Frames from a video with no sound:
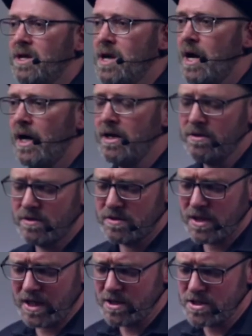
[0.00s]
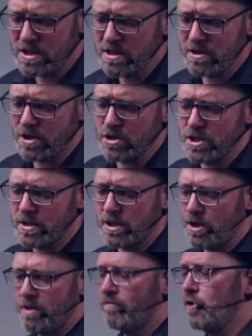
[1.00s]
I don't see the notion that
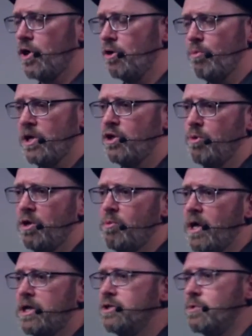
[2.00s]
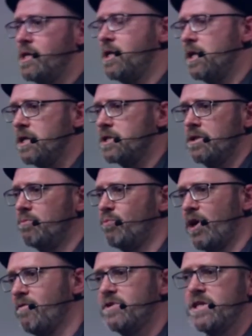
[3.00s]
if you can't make your money back in 20 years, then
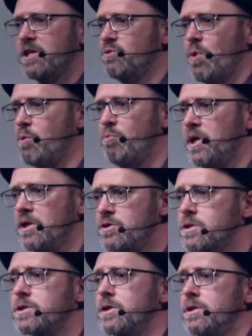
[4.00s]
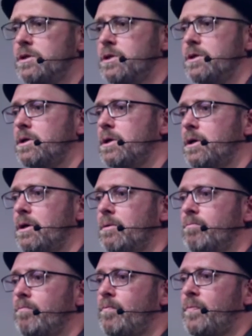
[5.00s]
private sector won't be interested.
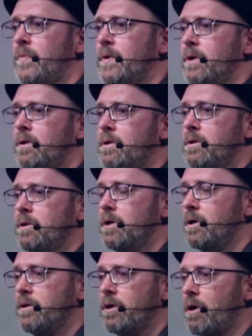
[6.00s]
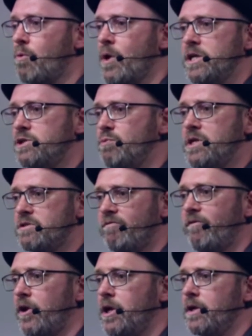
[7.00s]
There are ways and means of
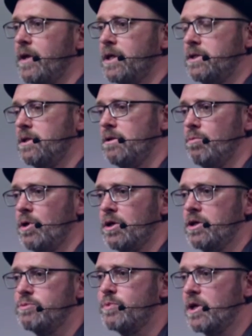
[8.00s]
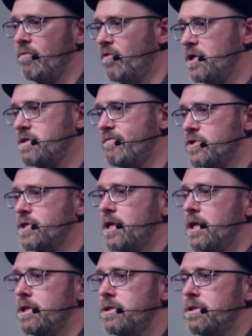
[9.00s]
funding that, and the market has become very
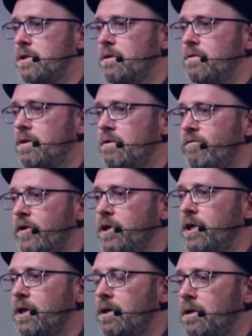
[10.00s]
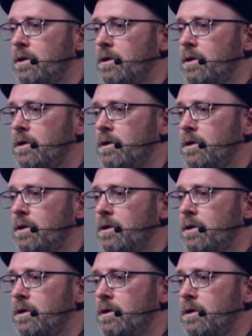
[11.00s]
sophisticated in funding